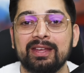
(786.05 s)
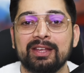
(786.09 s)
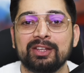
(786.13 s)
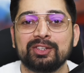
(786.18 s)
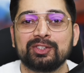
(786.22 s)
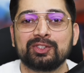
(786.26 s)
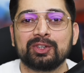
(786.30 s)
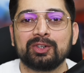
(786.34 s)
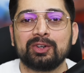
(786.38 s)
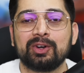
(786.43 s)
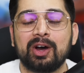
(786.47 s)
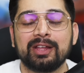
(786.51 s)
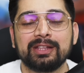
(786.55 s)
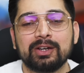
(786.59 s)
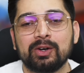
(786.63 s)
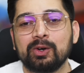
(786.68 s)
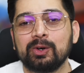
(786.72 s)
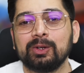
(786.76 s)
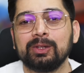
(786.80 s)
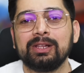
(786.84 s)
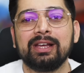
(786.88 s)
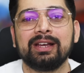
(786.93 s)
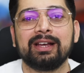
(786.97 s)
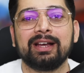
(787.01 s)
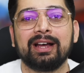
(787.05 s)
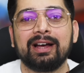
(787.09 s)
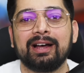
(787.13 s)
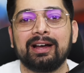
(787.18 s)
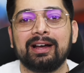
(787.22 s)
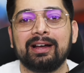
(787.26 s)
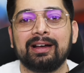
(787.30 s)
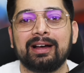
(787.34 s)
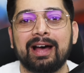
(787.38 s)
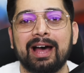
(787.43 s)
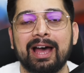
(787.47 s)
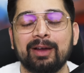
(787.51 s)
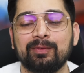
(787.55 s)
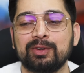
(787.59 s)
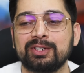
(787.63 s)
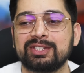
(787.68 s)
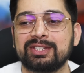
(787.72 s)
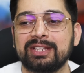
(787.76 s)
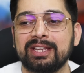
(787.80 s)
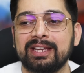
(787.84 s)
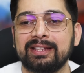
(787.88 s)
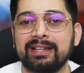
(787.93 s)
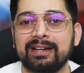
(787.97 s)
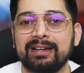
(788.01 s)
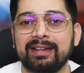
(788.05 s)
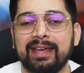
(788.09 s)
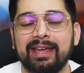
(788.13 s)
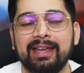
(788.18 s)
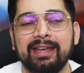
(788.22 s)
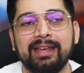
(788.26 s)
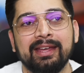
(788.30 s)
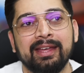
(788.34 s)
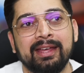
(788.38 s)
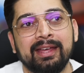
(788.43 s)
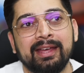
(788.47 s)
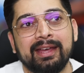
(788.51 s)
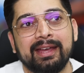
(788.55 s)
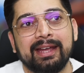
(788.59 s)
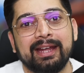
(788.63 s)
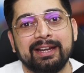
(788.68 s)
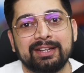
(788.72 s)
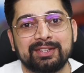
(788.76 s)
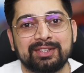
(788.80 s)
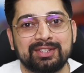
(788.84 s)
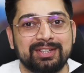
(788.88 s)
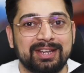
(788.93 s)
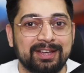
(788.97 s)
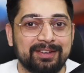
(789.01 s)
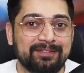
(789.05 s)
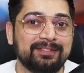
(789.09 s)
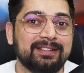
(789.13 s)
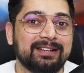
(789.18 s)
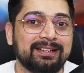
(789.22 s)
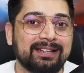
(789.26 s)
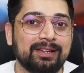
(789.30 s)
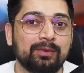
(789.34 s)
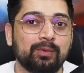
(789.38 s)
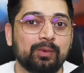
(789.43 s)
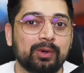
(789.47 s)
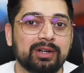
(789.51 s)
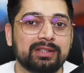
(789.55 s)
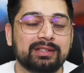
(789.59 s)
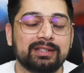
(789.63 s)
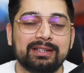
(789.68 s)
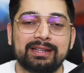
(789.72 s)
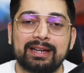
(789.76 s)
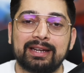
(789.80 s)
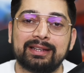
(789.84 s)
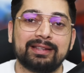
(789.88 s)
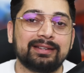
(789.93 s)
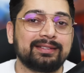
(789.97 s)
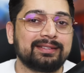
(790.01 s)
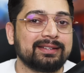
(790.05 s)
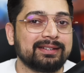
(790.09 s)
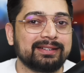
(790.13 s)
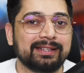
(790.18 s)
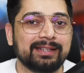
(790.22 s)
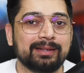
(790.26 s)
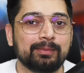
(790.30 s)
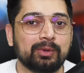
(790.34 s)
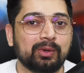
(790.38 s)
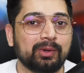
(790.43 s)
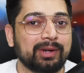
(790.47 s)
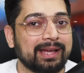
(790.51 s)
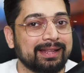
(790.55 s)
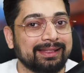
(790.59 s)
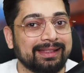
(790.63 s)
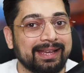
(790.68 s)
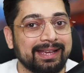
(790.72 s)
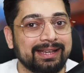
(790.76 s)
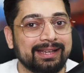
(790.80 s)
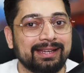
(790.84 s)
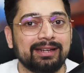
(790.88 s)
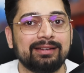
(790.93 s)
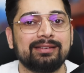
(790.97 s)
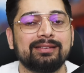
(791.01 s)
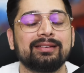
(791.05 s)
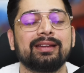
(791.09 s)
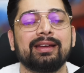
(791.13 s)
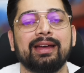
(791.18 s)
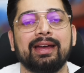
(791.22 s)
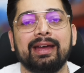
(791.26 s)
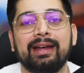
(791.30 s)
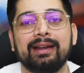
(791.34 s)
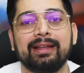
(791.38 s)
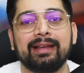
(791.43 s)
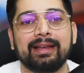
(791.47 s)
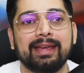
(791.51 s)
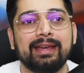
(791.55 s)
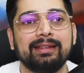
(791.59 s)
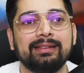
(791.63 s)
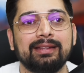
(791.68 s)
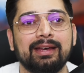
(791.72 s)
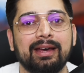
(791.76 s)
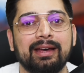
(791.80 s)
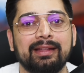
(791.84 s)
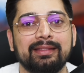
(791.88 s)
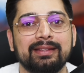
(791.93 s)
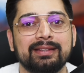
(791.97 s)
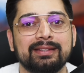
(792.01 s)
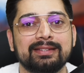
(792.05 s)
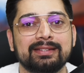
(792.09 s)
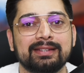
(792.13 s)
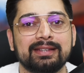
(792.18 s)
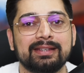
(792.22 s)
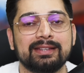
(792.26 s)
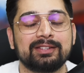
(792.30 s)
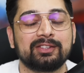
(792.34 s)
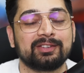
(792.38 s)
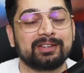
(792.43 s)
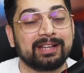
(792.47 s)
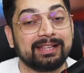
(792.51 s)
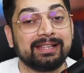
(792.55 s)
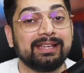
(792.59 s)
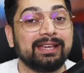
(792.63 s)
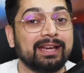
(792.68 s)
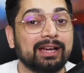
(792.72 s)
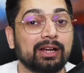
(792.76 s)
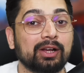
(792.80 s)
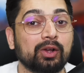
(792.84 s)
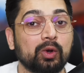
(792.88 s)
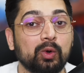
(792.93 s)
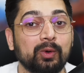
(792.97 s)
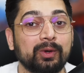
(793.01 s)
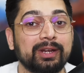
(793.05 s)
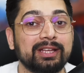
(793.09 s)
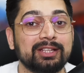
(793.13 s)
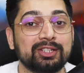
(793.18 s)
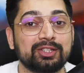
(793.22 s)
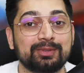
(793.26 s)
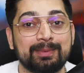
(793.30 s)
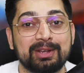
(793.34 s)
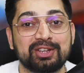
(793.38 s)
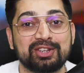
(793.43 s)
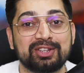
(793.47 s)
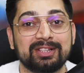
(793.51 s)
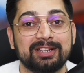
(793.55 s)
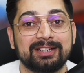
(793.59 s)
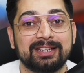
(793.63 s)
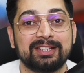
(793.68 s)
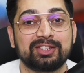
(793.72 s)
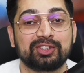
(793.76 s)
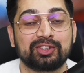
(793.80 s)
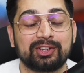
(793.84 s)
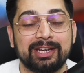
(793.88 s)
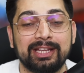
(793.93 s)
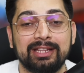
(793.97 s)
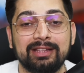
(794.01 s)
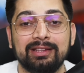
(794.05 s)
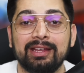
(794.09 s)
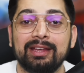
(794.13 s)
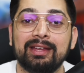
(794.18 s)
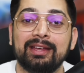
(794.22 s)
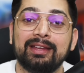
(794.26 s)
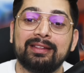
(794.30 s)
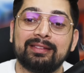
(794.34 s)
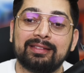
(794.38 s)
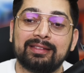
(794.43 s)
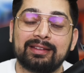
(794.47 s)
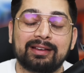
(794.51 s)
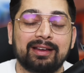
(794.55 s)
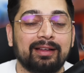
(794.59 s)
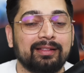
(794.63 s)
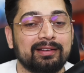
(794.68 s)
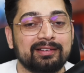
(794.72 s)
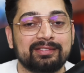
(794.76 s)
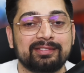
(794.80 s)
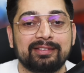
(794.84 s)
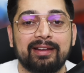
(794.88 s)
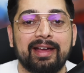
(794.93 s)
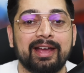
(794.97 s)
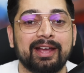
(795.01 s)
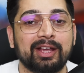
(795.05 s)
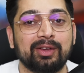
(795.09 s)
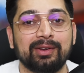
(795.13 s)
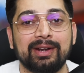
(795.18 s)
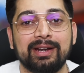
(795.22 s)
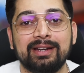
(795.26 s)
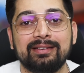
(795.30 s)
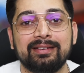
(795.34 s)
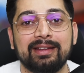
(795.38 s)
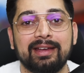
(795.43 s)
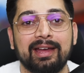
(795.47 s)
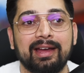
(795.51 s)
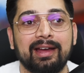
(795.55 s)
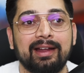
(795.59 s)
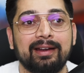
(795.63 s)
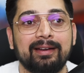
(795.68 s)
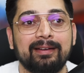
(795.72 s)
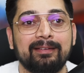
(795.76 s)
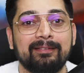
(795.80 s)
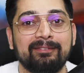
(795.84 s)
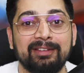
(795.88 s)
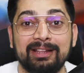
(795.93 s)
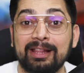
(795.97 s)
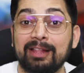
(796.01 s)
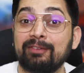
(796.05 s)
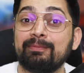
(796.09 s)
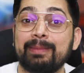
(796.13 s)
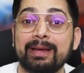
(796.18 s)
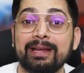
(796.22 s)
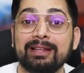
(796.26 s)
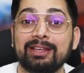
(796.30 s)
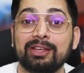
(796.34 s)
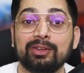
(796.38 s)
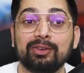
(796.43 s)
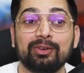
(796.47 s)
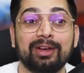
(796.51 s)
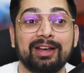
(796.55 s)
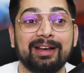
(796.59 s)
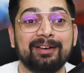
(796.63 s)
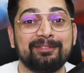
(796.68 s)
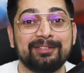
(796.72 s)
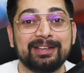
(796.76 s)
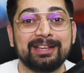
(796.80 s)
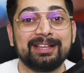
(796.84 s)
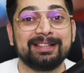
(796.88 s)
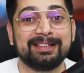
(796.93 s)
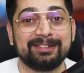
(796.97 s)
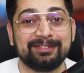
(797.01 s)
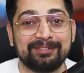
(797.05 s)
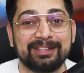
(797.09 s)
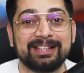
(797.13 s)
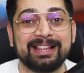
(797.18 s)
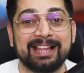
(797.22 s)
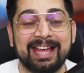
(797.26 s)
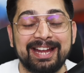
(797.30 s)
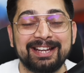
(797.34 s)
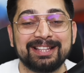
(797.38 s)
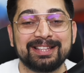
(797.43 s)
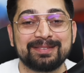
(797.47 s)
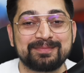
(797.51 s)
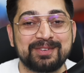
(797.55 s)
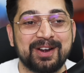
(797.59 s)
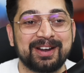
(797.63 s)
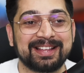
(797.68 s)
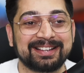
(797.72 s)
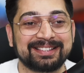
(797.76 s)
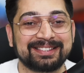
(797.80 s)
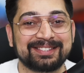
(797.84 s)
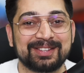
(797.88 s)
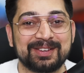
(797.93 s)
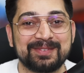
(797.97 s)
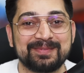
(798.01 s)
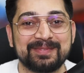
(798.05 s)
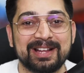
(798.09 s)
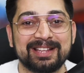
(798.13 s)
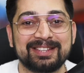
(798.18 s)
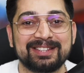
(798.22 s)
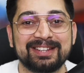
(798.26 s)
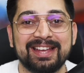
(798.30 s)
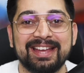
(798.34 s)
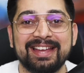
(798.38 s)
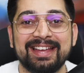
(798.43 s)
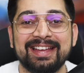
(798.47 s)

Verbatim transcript: So on a whole, uh, I would say that, hey, it's definitely worth it and the tilting mode, I like it. And again, uh, this is really a coding specialty screen. The colors are accurate and we love BenQ. we, we like the product so much.